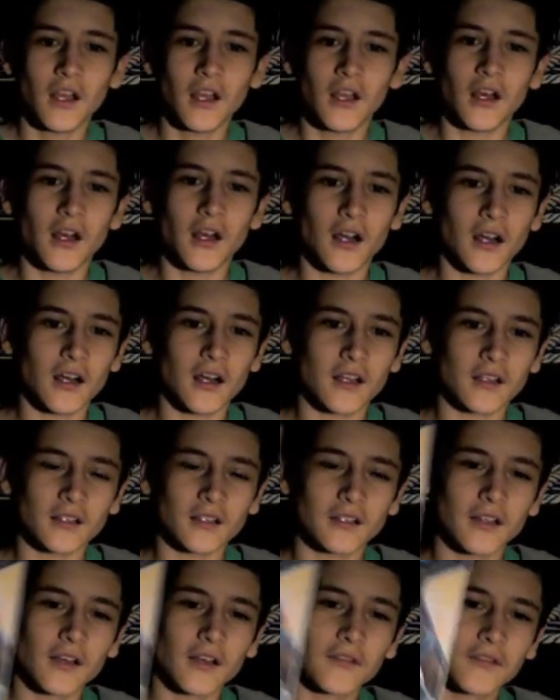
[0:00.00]

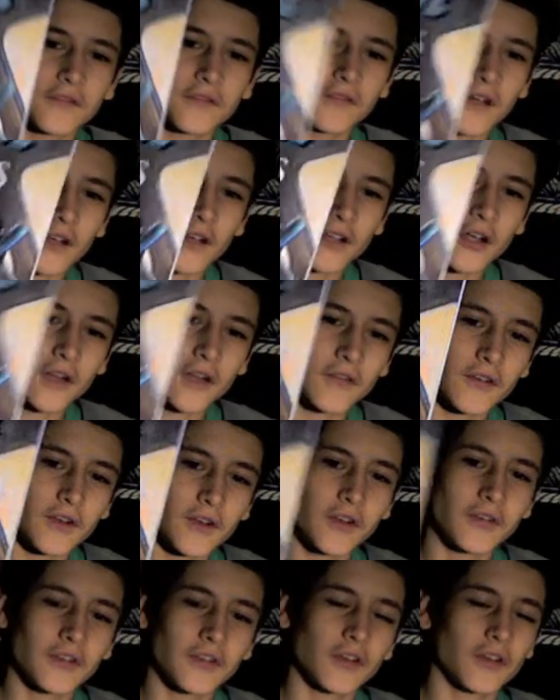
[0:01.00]
Love the front cover,
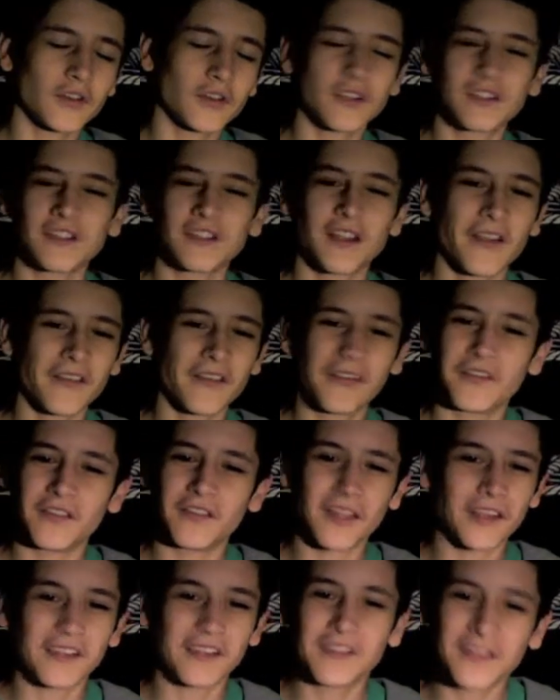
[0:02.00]
even though it doesn't have
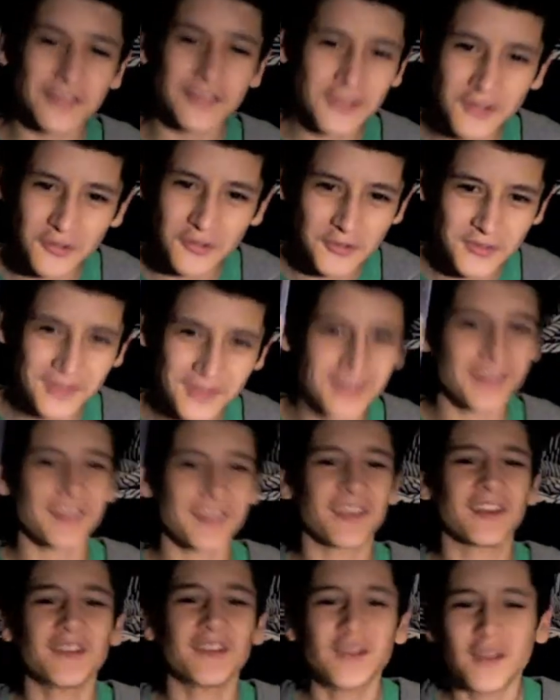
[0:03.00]
anything to do with it
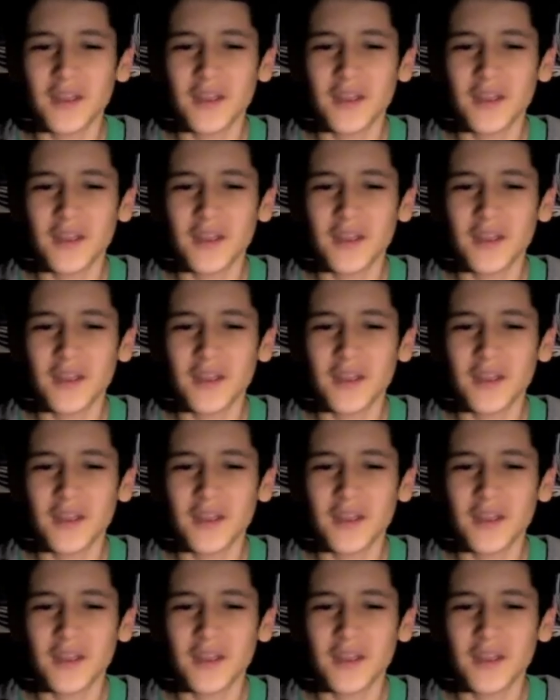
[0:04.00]
again.